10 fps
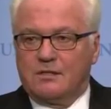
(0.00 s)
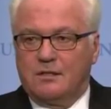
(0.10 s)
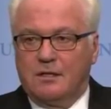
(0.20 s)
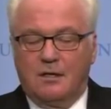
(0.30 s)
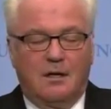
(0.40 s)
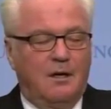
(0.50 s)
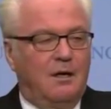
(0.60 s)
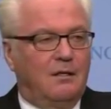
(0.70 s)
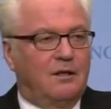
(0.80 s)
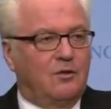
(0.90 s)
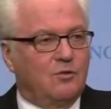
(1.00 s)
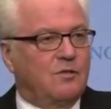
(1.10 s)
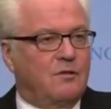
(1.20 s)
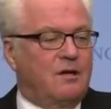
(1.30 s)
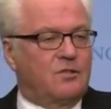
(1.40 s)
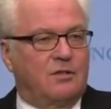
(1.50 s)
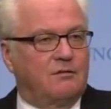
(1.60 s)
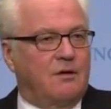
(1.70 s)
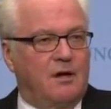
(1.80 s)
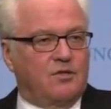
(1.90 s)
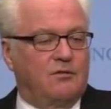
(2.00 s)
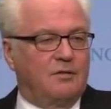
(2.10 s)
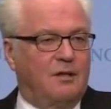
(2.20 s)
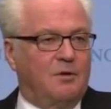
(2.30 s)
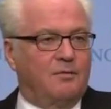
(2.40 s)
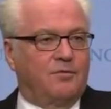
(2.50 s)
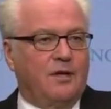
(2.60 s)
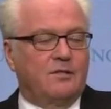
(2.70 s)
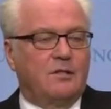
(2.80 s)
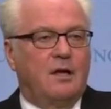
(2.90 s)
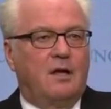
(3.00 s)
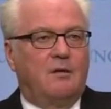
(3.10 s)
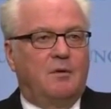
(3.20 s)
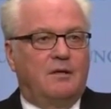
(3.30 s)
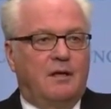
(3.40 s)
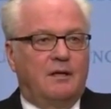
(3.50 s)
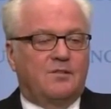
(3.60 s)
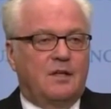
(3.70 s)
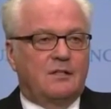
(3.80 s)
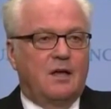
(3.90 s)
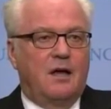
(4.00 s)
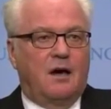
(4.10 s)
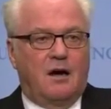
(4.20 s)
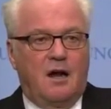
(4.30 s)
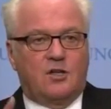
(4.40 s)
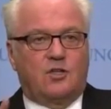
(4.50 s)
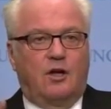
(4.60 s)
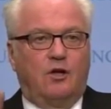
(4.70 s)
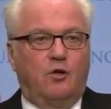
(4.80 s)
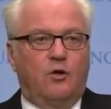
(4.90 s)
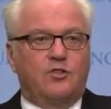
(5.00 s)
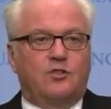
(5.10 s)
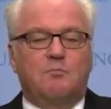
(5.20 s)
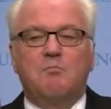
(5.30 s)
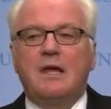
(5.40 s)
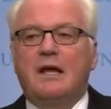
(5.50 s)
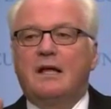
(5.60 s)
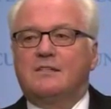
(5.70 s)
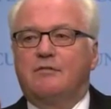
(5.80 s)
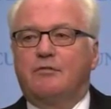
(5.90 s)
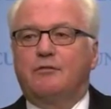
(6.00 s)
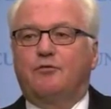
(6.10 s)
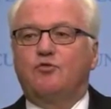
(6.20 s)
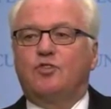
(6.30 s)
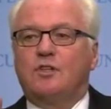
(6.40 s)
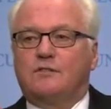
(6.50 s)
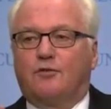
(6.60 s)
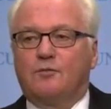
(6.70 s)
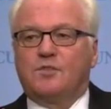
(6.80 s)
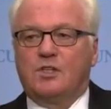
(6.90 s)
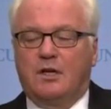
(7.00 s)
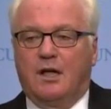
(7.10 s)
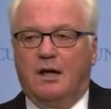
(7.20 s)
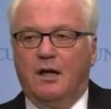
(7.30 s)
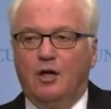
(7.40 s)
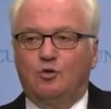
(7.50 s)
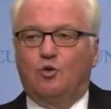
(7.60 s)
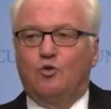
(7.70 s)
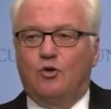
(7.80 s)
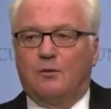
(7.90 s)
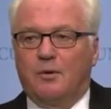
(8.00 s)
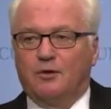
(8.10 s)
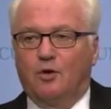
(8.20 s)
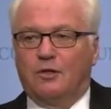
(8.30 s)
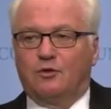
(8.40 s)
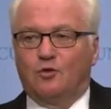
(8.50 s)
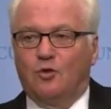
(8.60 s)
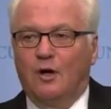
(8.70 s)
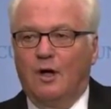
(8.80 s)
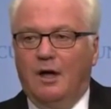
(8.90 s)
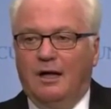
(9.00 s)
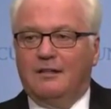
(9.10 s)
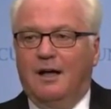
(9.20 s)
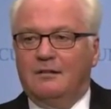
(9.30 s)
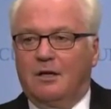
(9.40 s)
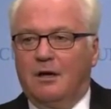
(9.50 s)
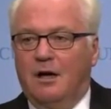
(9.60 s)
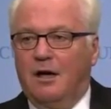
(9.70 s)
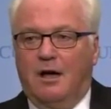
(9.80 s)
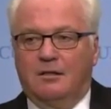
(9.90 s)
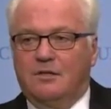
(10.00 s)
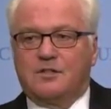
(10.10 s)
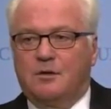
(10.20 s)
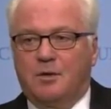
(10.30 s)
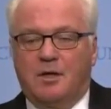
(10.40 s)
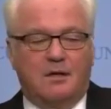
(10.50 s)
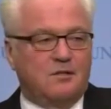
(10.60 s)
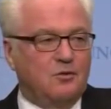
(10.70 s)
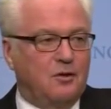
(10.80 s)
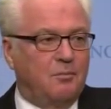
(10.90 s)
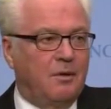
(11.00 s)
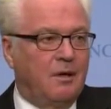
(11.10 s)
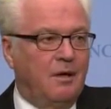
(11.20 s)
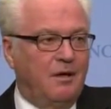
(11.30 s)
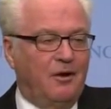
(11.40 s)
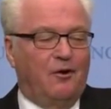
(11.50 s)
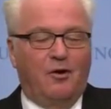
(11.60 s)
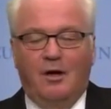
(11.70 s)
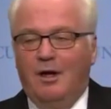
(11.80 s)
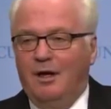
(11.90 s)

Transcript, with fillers: yesterday. It accuses Russia, Russia of a number of things, but then it says Russia launched millions of refugees from Syria to Europe in order to un under, uh, destabilize Europe. You know,